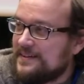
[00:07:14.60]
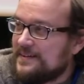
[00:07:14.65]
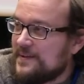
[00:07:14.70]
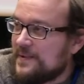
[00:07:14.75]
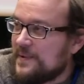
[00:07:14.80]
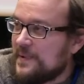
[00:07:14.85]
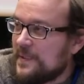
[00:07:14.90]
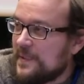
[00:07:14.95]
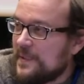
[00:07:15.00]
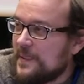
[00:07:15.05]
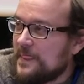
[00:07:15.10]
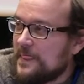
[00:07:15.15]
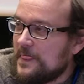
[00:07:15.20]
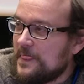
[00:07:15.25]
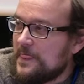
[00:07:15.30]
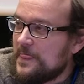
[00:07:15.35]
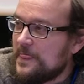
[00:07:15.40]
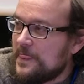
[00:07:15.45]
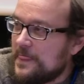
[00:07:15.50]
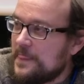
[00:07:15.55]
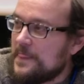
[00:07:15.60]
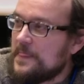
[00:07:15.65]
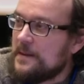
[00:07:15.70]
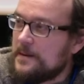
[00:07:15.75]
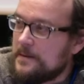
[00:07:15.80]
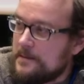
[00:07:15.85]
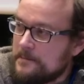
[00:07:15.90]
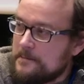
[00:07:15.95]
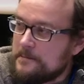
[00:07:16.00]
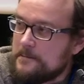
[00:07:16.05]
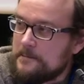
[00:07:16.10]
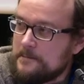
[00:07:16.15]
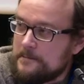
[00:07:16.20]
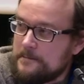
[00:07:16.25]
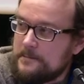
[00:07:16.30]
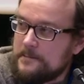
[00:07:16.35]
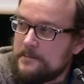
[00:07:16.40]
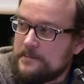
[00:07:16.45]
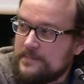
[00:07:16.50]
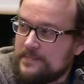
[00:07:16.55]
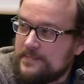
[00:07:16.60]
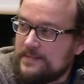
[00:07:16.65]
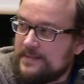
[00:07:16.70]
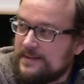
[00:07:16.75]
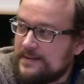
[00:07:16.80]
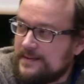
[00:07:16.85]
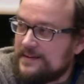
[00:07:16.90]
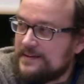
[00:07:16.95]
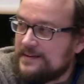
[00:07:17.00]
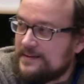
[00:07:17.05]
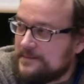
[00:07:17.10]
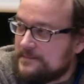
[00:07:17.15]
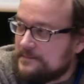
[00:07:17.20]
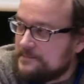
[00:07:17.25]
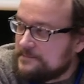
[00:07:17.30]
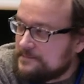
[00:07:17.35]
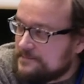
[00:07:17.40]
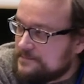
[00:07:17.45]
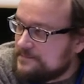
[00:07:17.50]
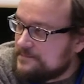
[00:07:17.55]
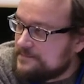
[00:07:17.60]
[no speech]